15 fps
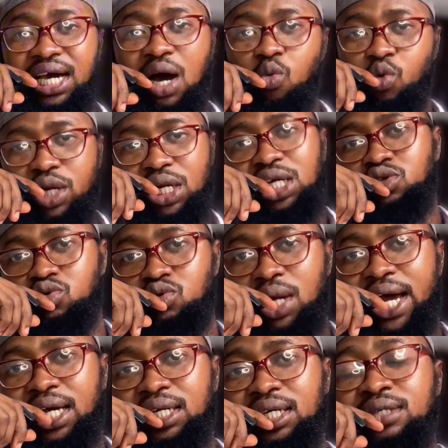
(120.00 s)
and willing to
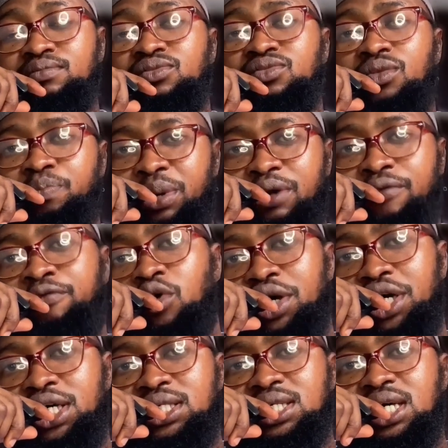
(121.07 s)
pay for
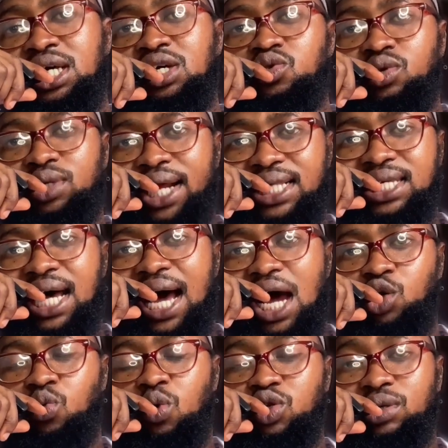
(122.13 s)
it. So that's how
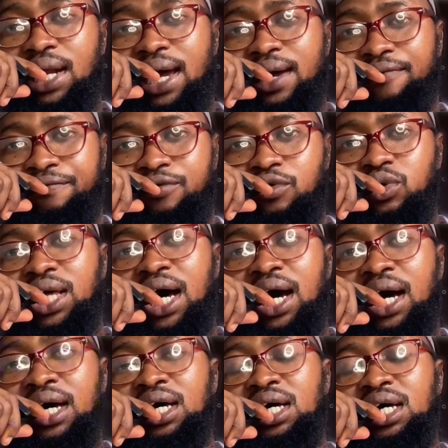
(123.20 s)
you want to
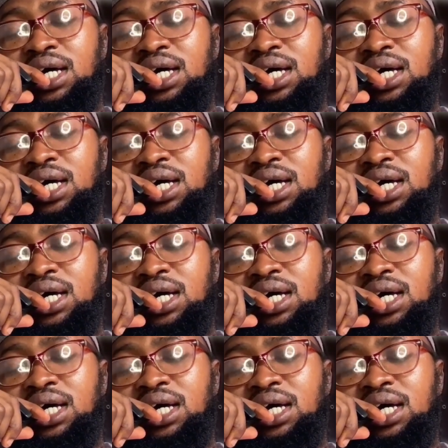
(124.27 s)
filter